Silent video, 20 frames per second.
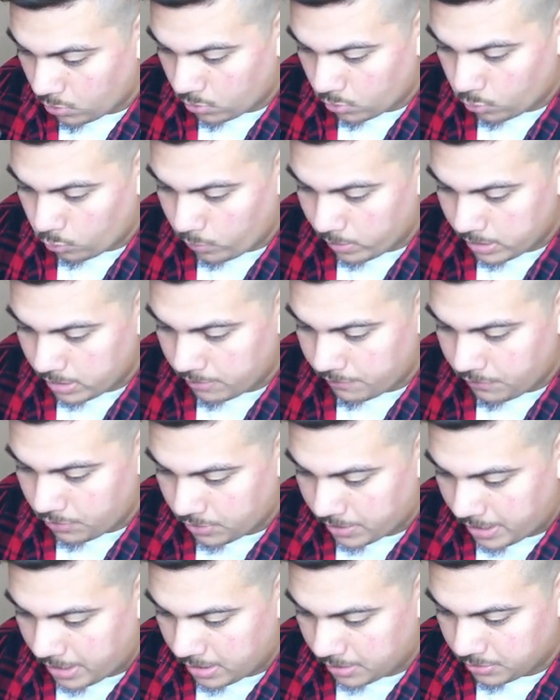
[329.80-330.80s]
or one of
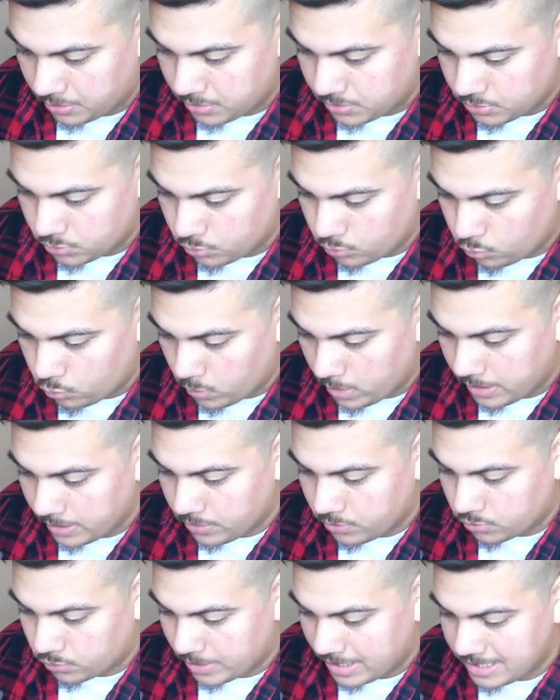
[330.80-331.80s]
your characters
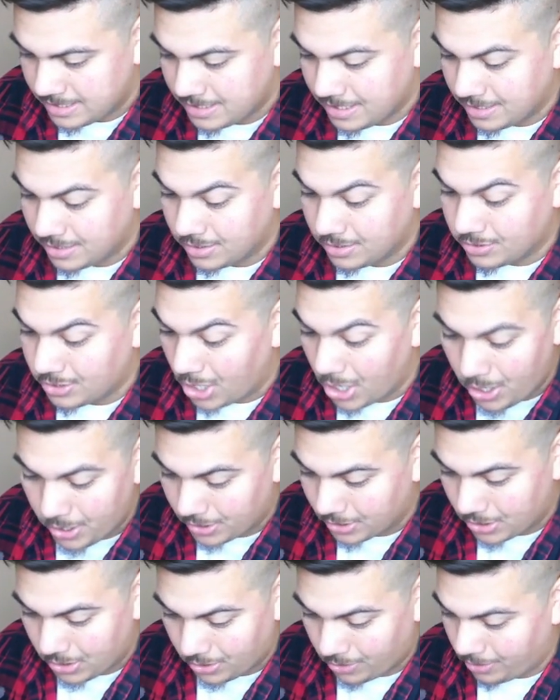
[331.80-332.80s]
one Rested
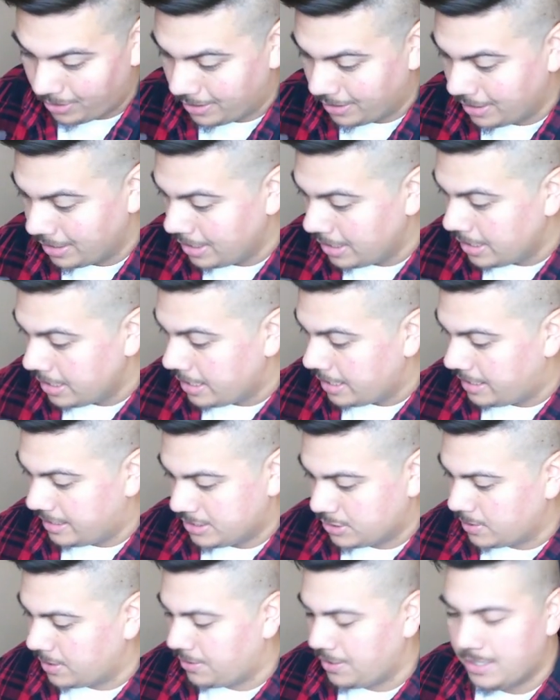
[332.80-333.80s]
Don card. Uh,
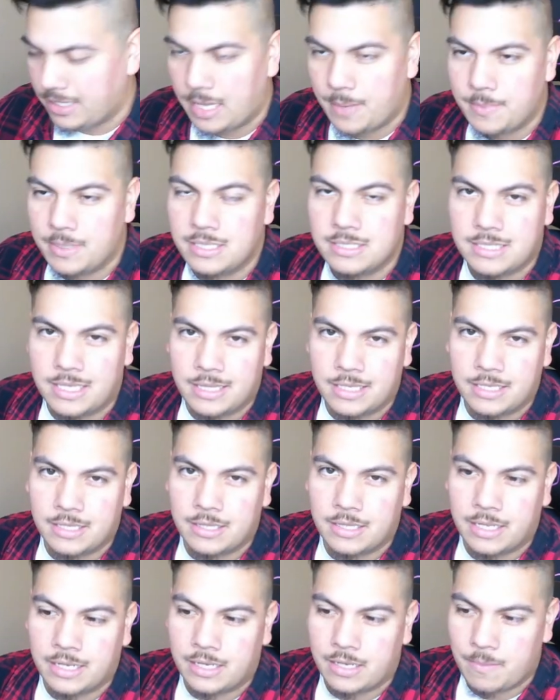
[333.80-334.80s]
so I think that means, I
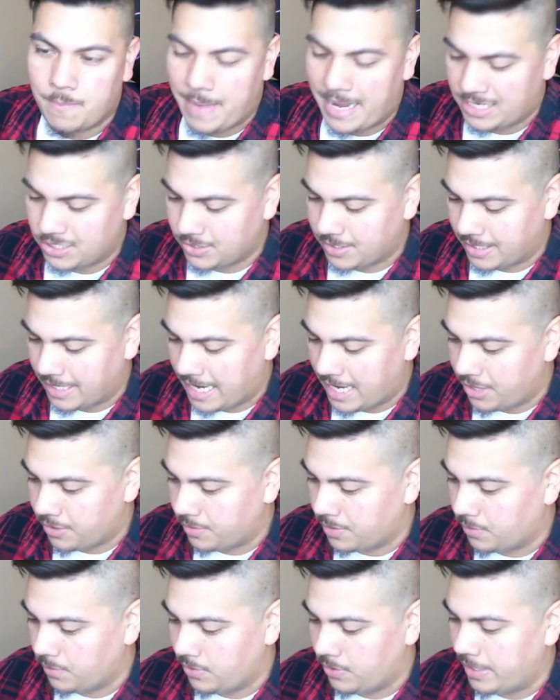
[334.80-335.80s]
think like in Magic the
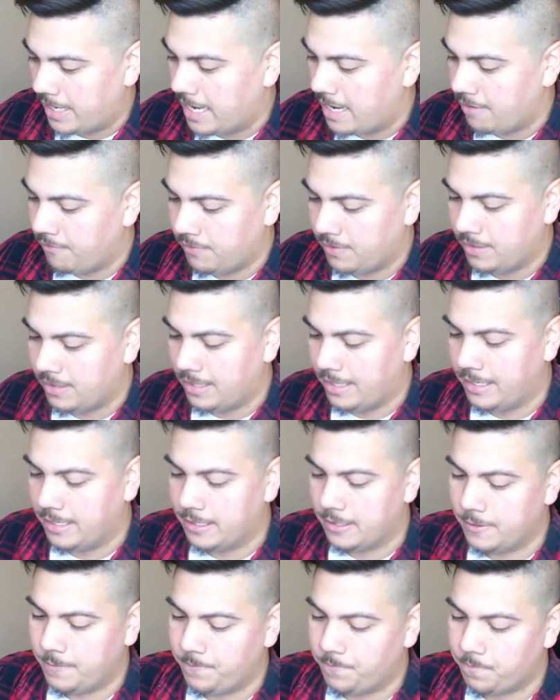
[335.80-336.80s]
Gathering where you have it
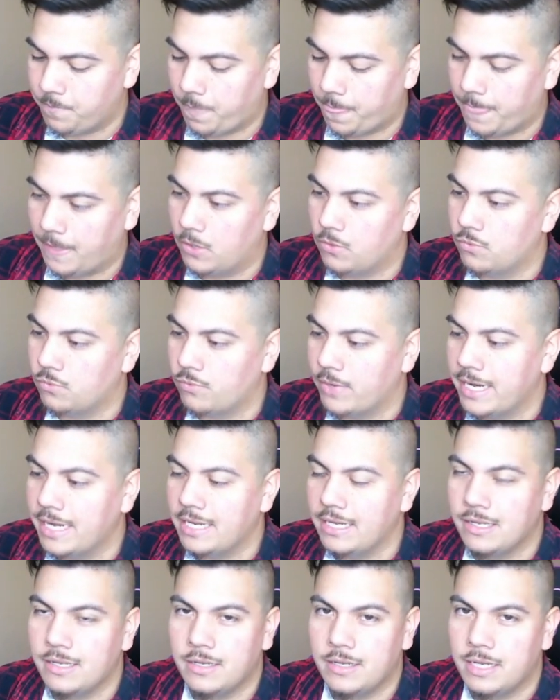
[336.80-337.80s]
like
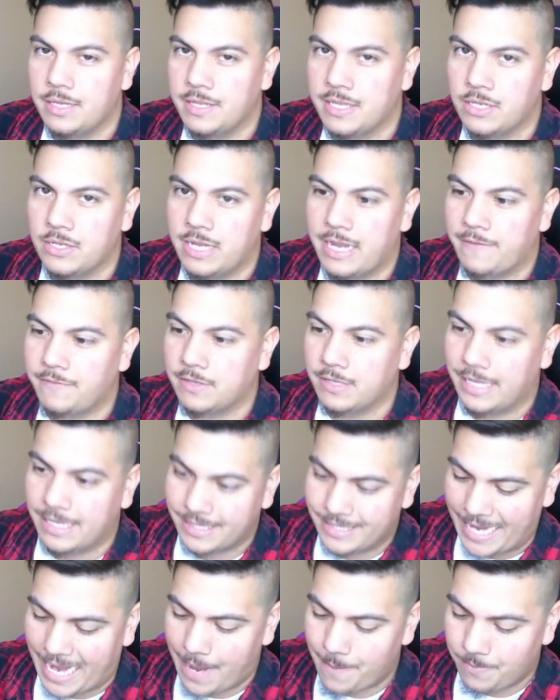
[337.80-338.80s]
ready and then you have to
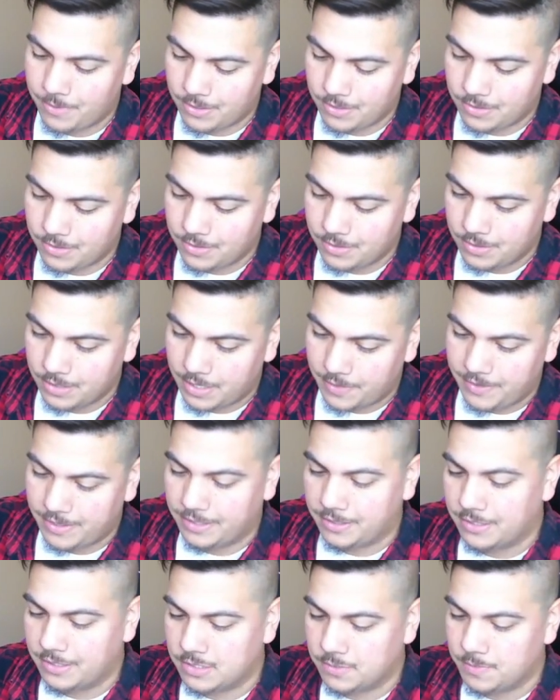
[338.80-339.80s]
like tap it. I
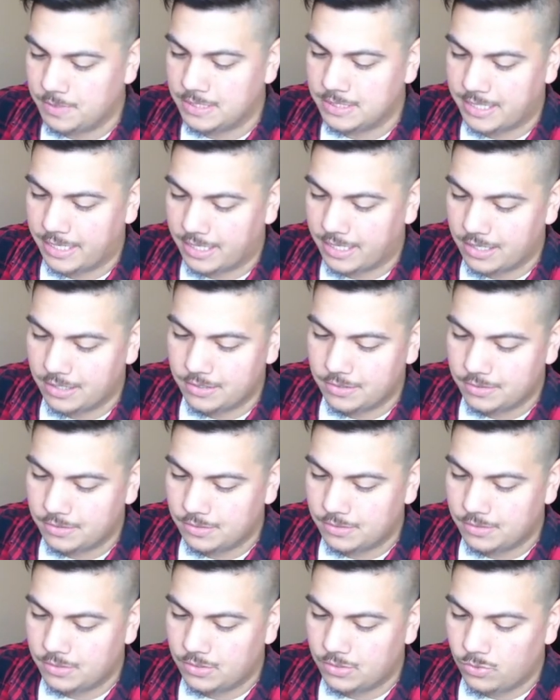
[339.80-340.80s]
think this means like
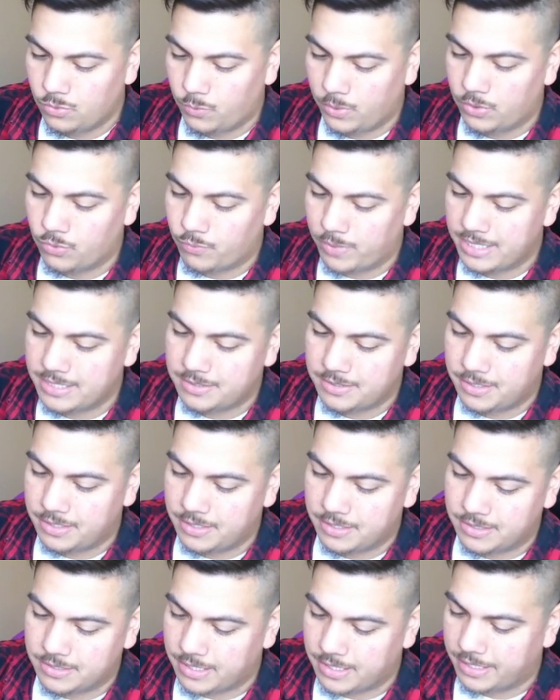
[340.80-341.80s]
one
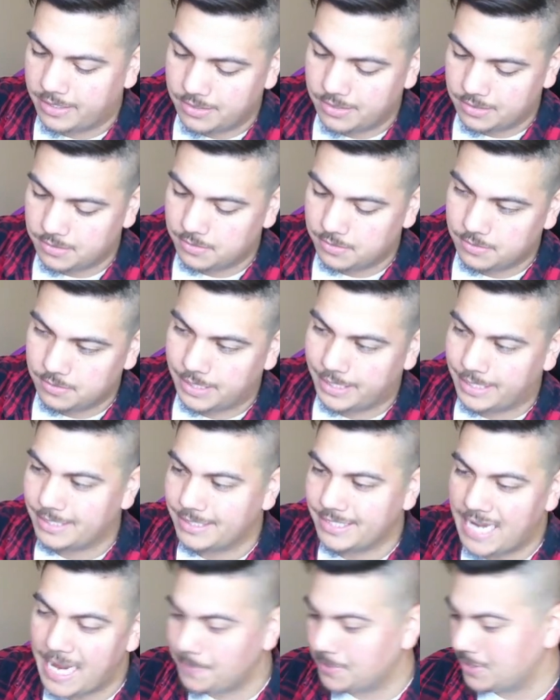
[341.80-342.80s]
Rested is like a, like a
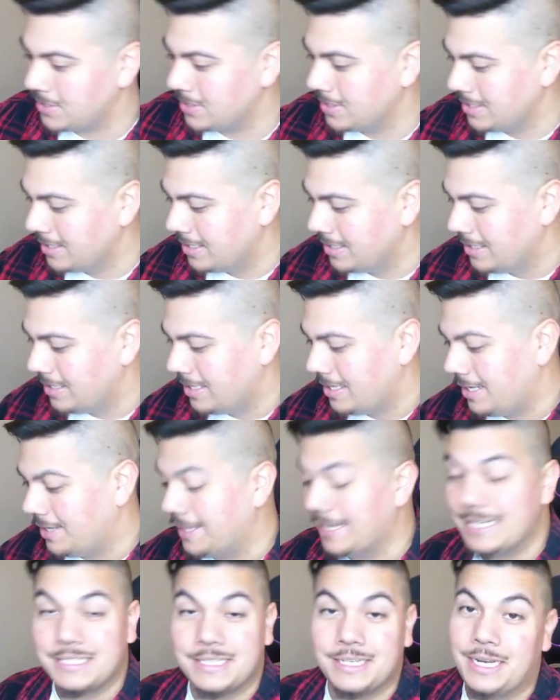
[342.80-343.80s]
tapped. Uh,
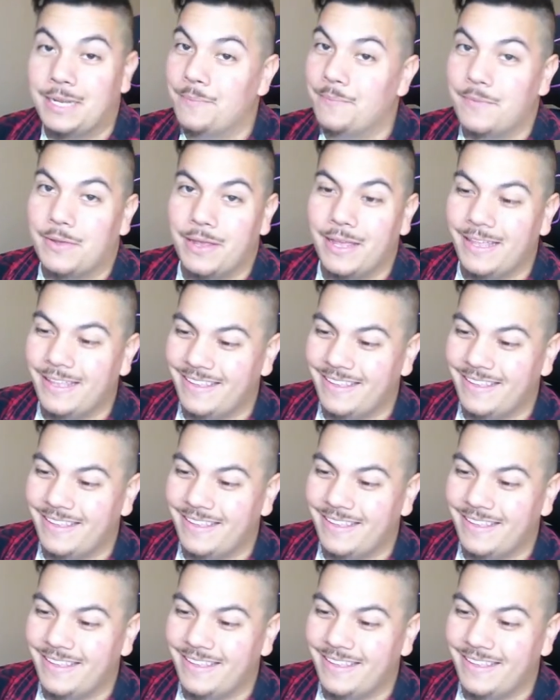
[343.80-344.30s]
like I said, I'm